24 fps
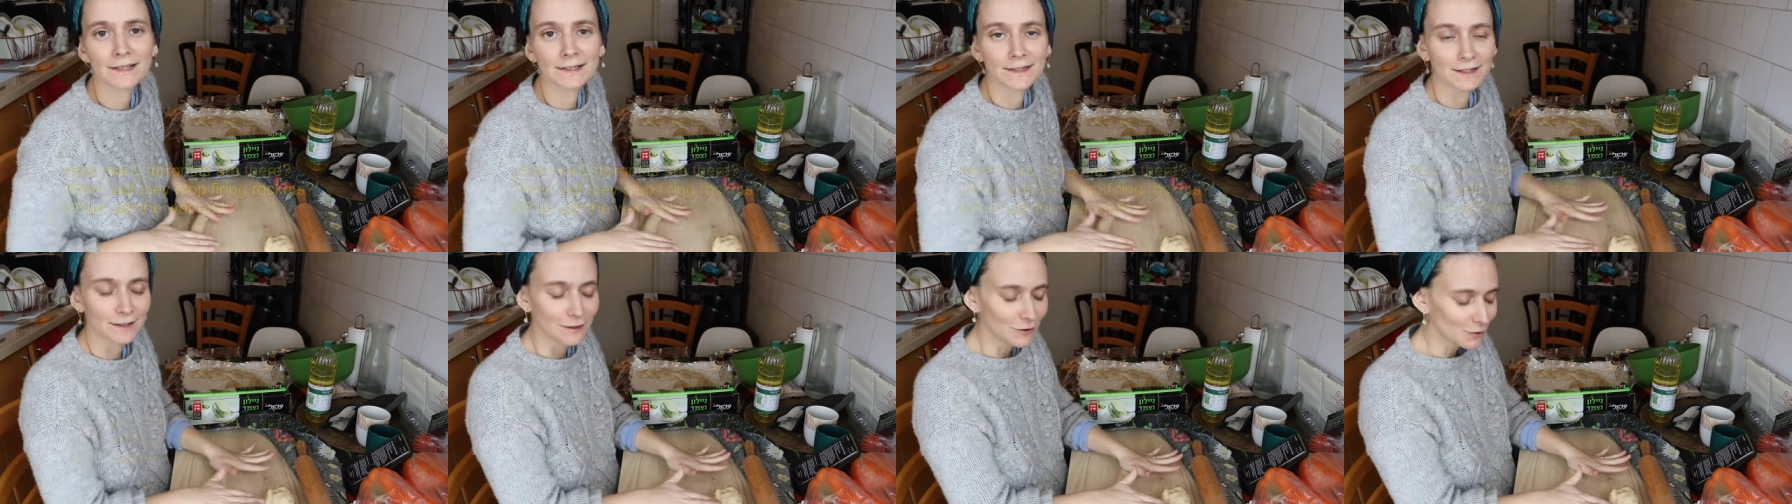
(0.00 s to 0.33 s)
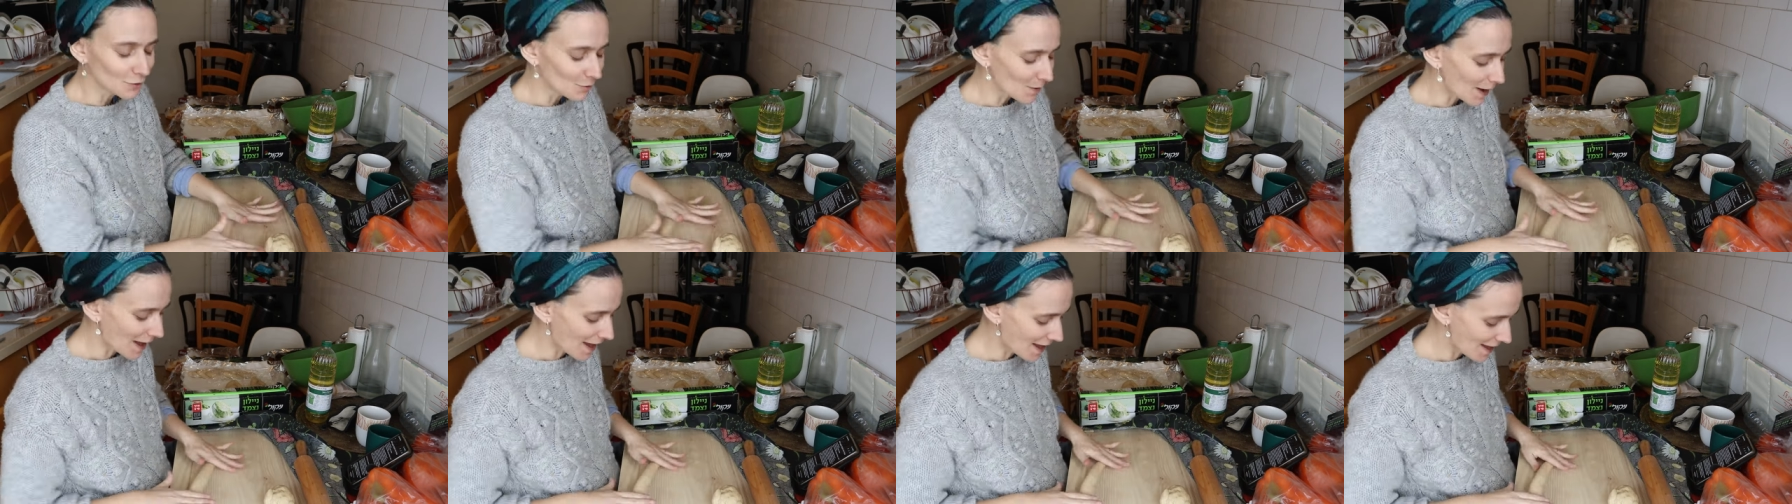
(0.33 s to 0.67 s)
is the
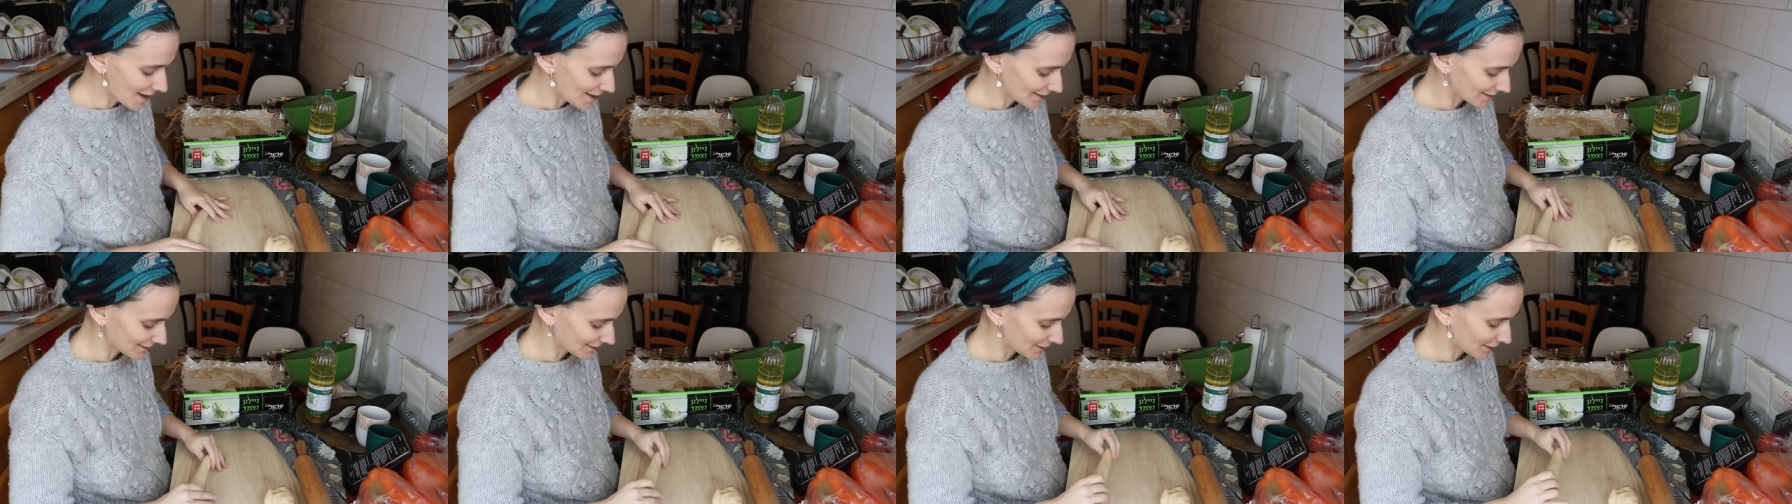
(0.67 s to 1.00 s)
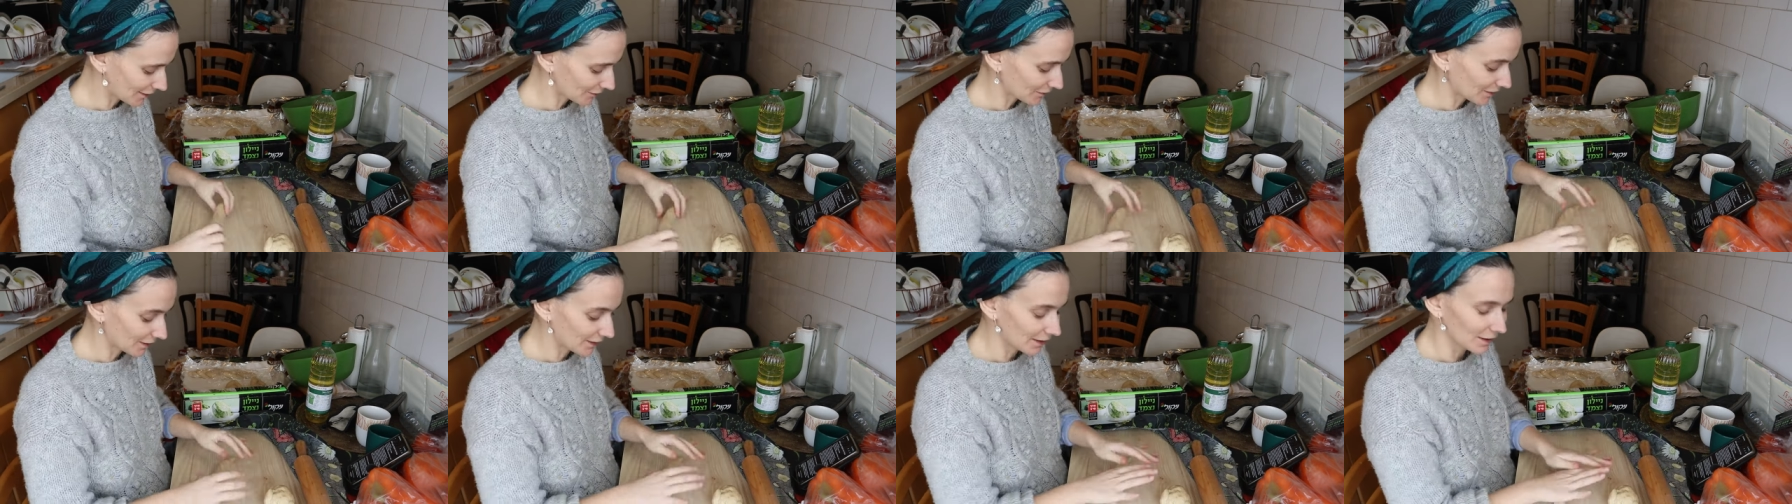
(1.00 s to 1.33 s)
us and
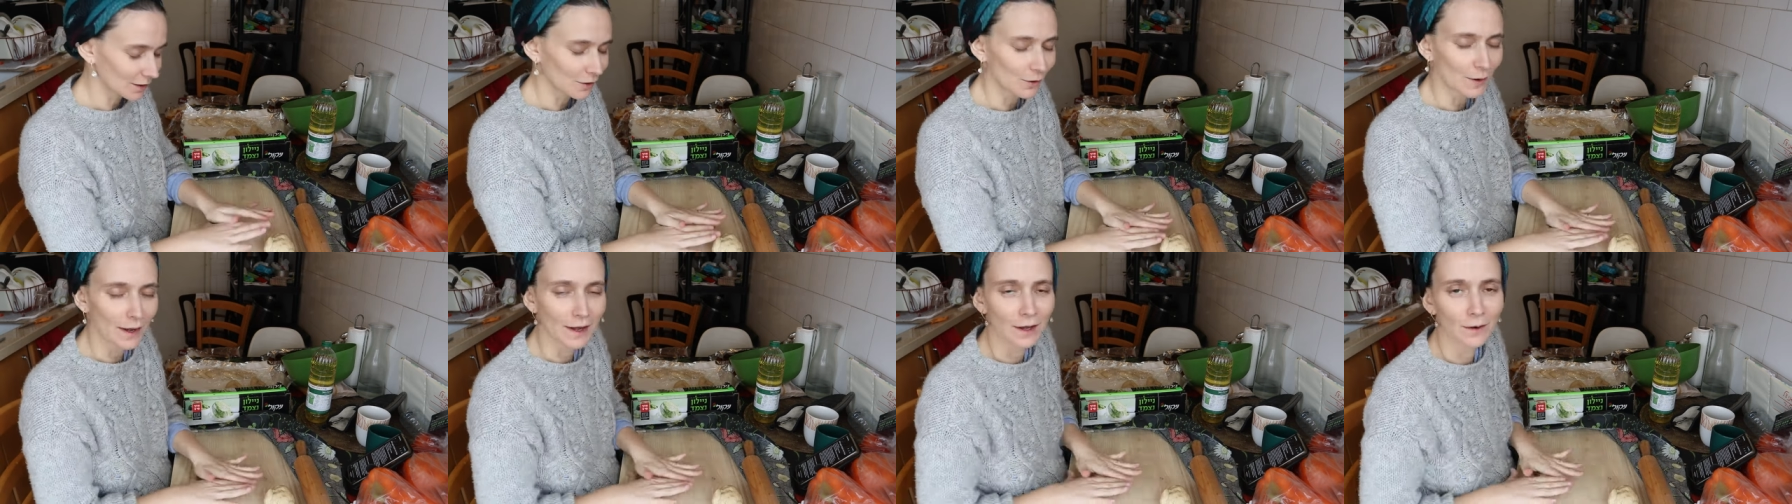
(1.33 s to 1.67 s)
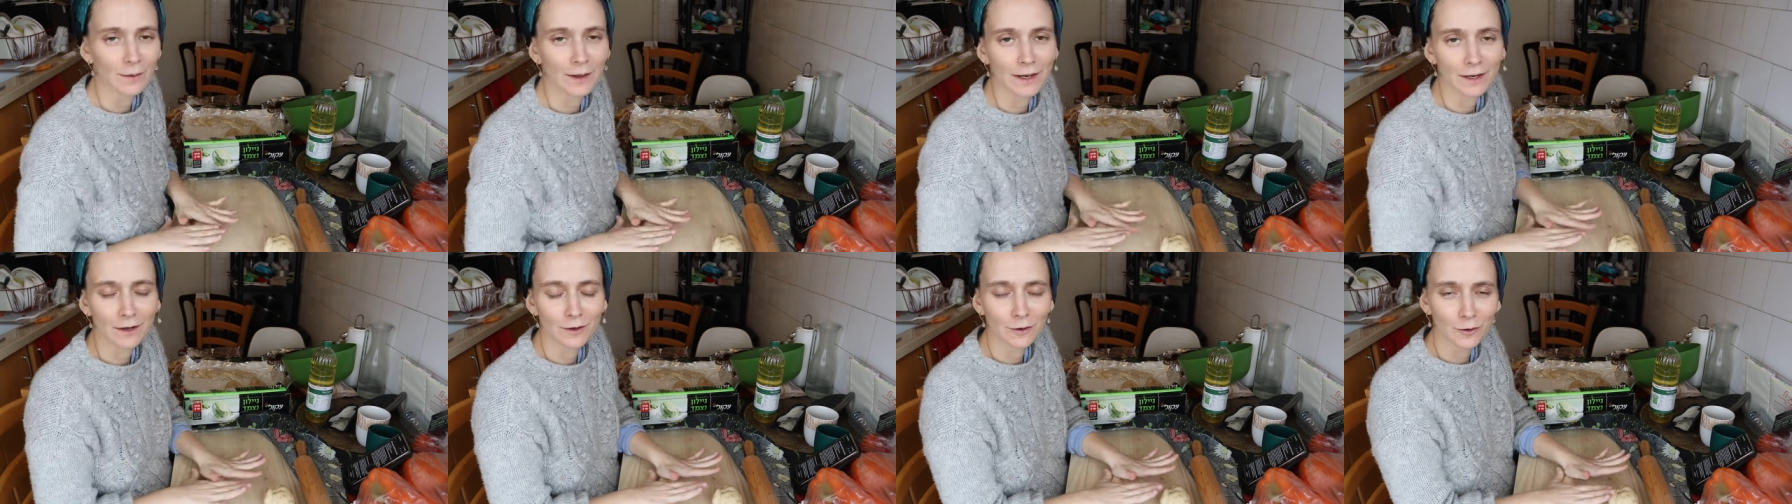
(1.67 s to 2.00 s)
you have to think okay
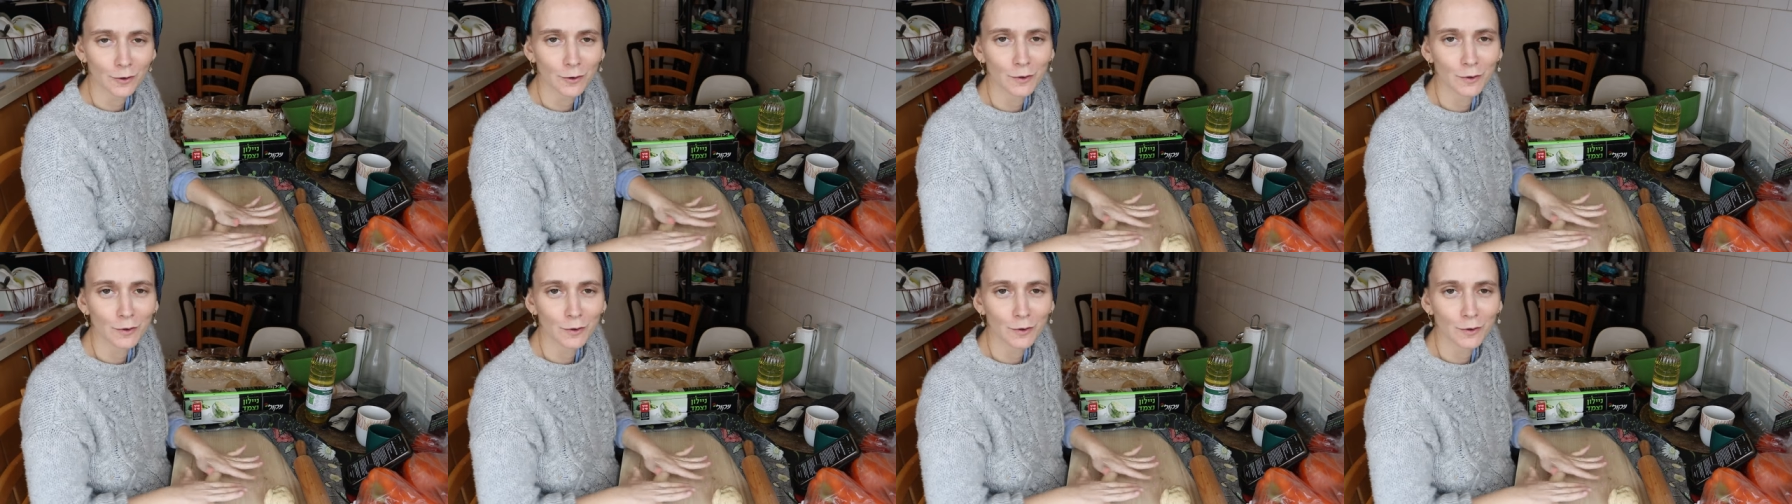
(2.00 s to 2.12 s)
wait